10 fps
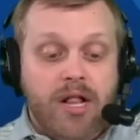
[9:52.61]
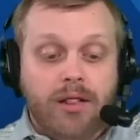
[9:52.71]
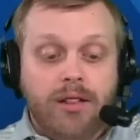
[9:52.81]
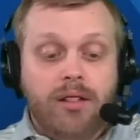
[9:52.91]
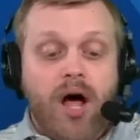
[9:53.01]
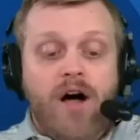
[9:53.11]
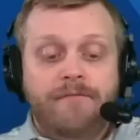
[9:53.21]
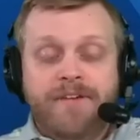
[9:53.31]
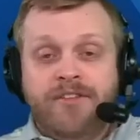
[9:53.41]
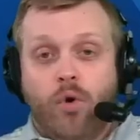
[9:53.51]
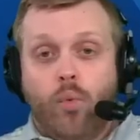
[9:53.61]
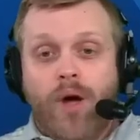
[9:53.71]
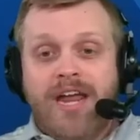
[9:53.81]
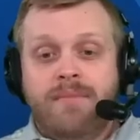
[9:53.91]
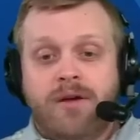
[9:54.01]
Love the
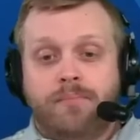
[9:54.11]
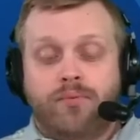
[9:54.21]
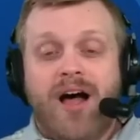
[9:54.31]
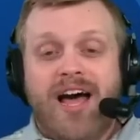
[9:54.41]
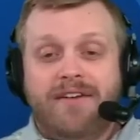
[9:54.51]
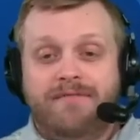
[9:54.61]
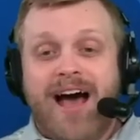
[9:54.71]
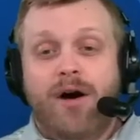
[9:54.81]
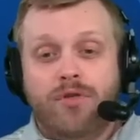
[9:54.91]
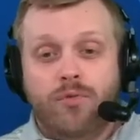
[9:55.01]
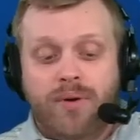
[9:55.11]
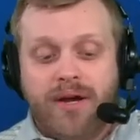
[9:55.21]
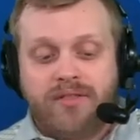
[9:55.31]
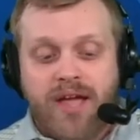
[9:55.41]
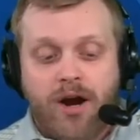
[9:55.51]
Dwayne McBride value
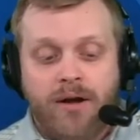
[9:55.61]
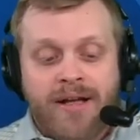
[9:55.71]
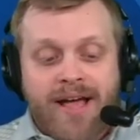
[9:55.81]
pick there.